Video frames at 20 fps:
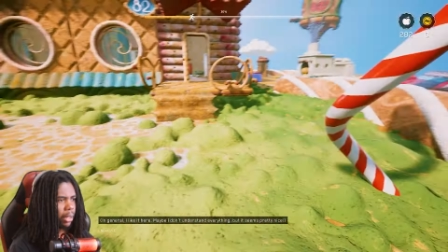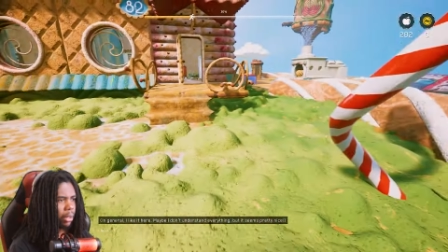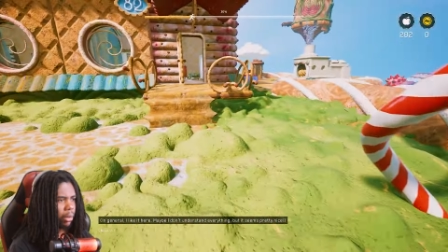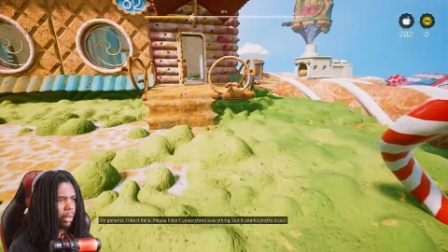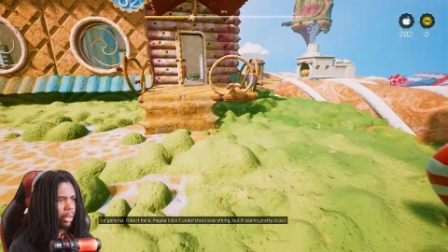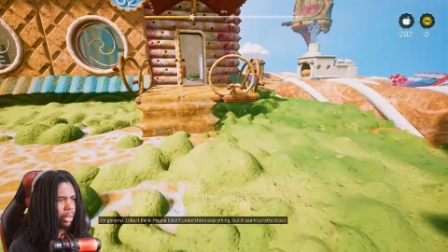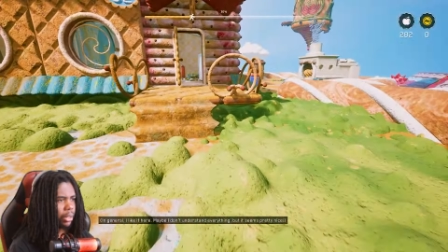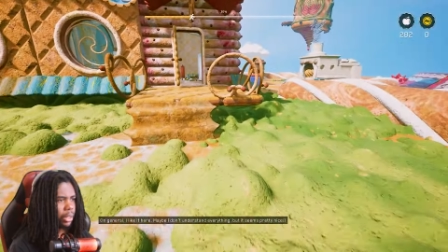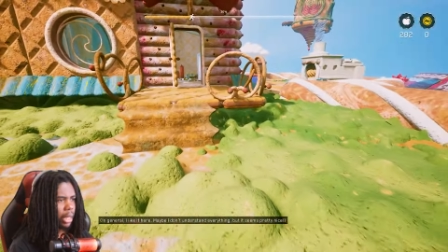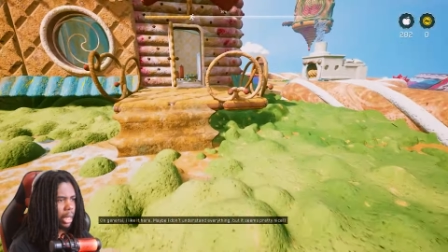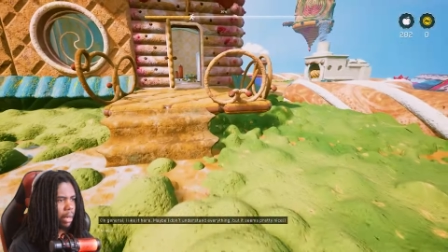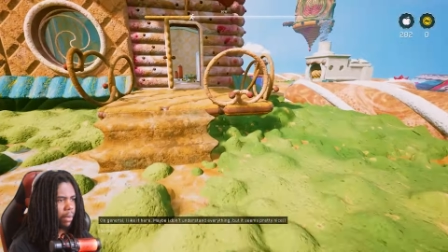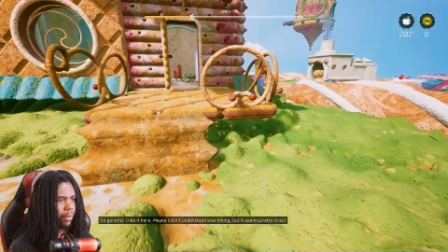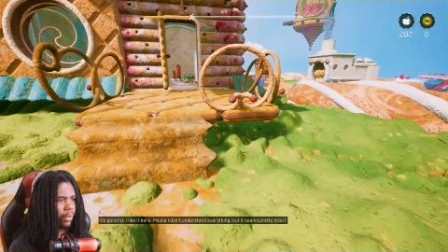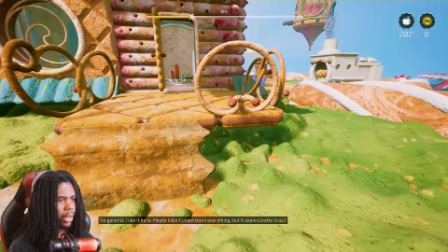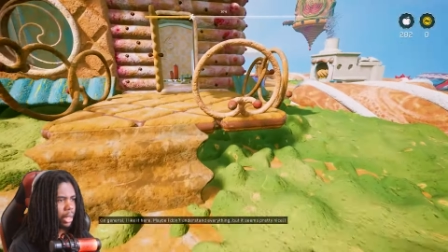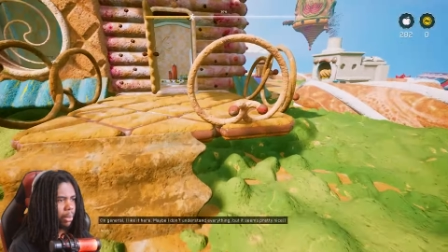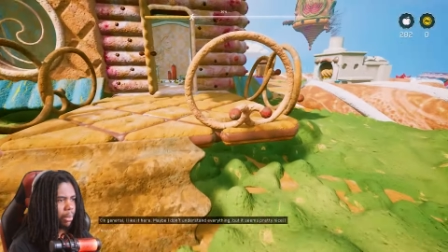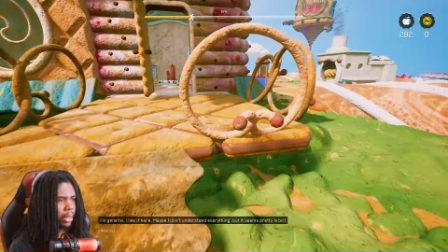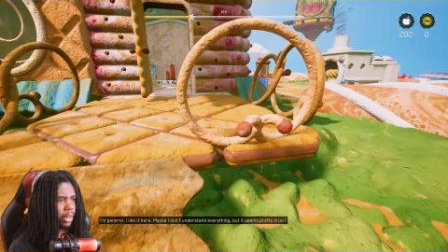I don't understand
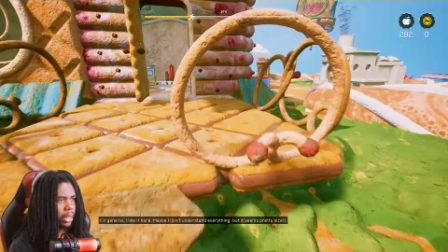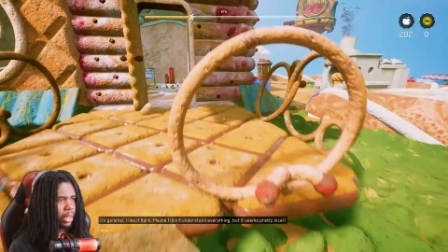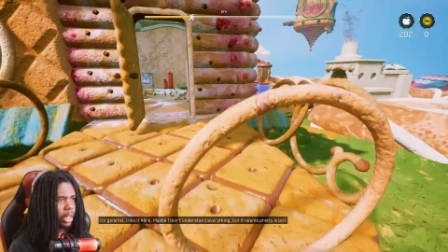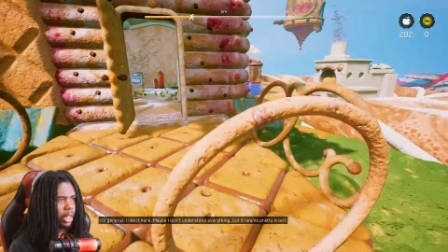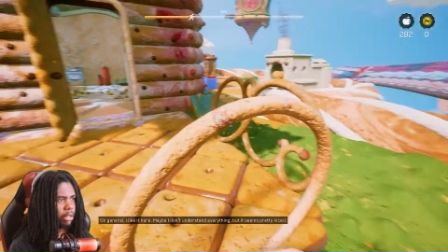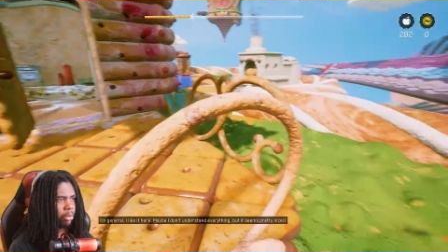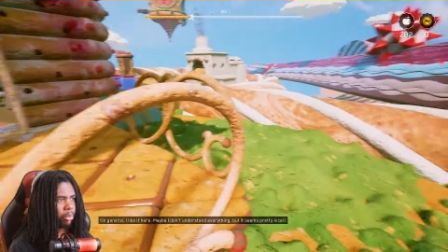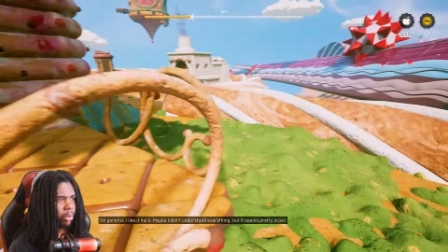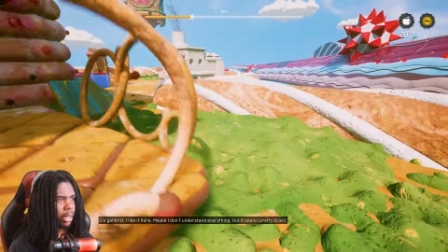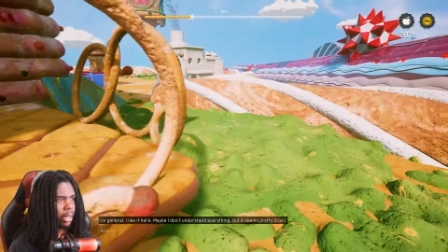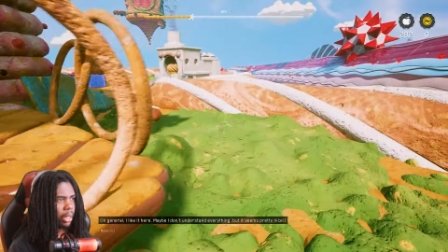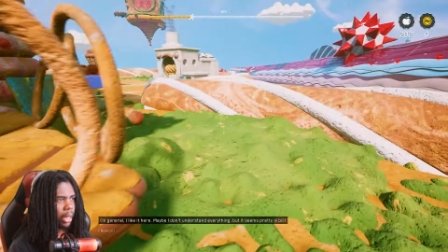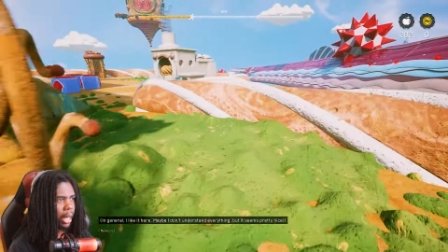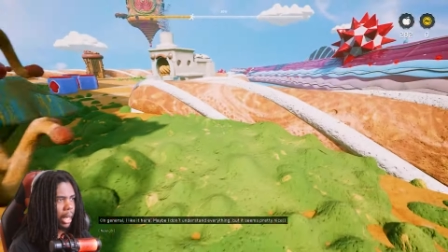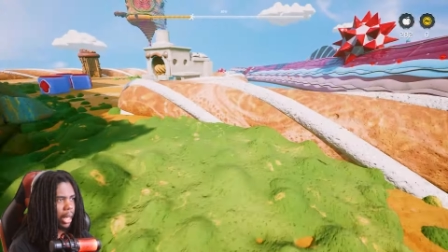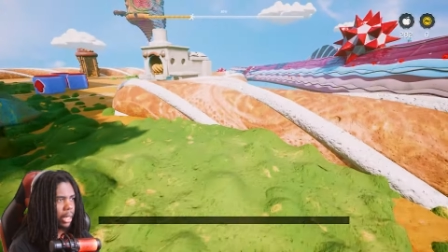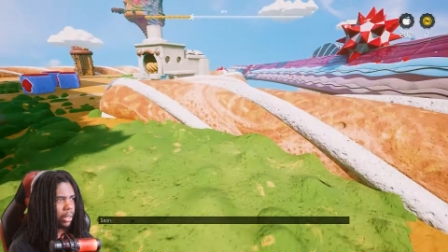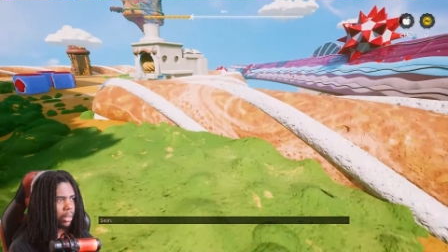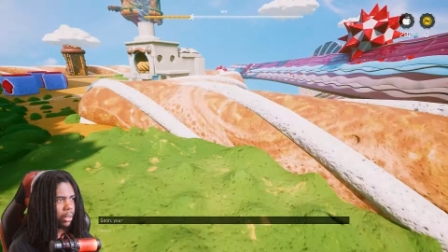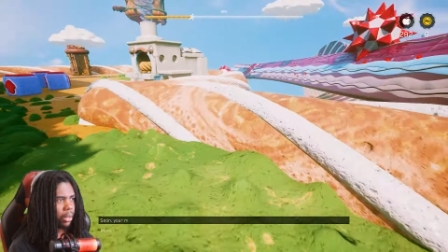everything, but it seems pretty
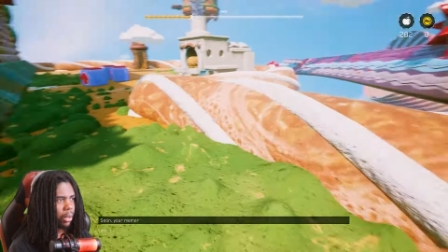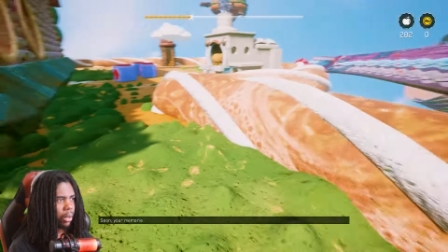nice.